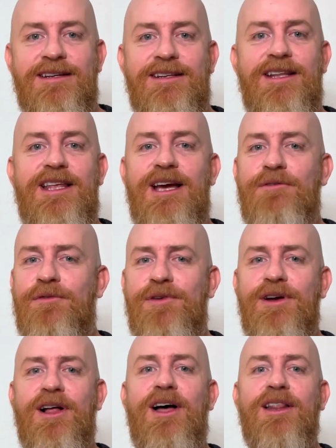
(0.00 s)
Did they ever
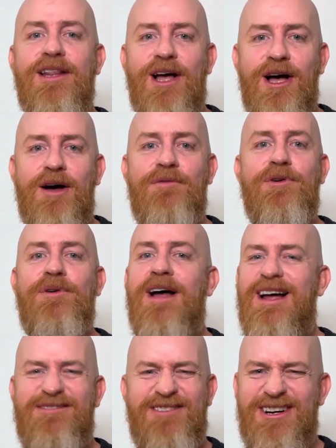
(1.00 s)
feel unloved or
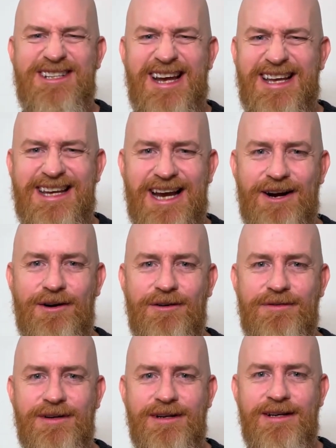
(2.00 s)
not very taken care
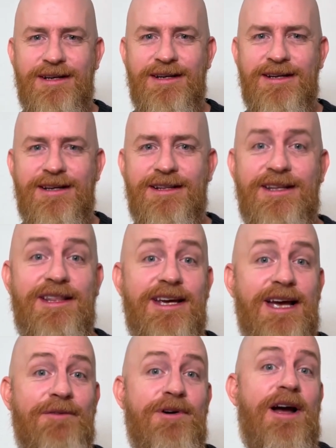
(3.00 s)
of? Did
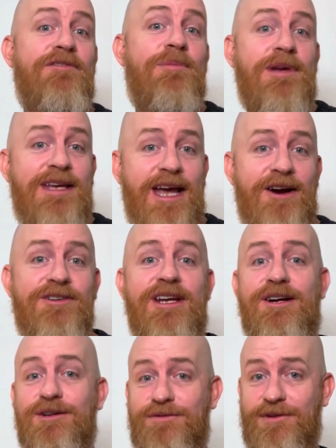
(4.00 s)
they ever have to be
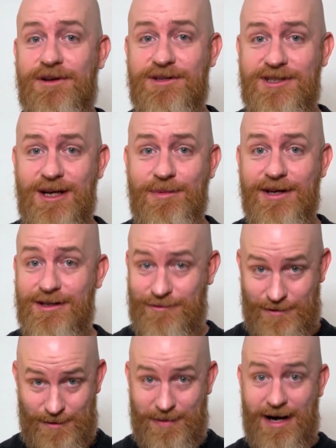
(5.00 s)
caretakers for their siblings
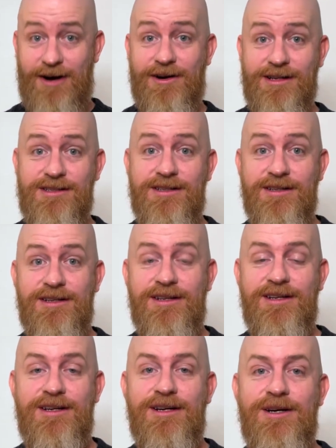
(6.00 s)
or their parents?
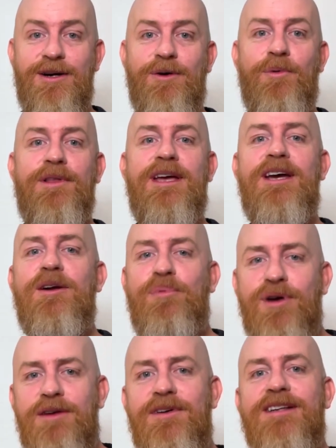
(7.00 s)
Were they in a
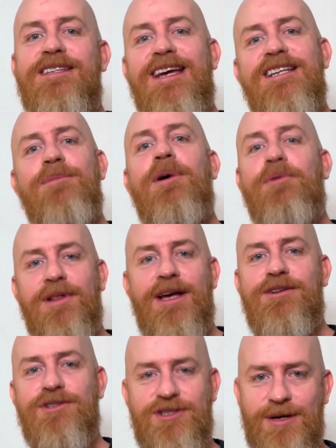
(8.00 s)
previous intimate
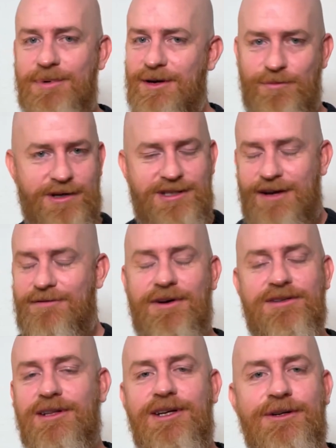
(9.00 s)
relationship in which they
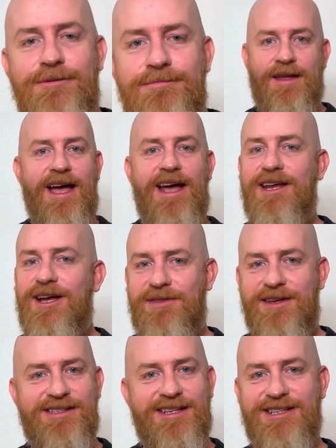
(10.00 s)
felt alone? Any of
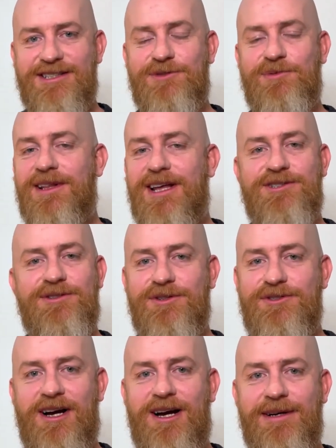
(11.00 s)
these things is relational
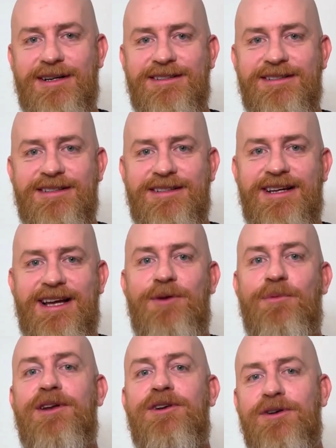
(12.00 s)
trauma.
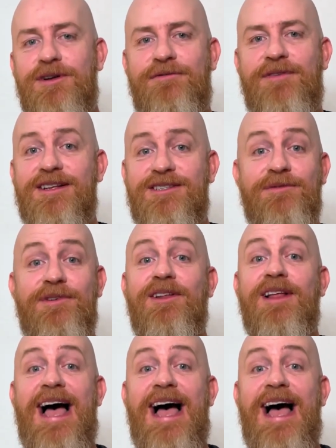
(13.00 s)
And when you're defensive, it'll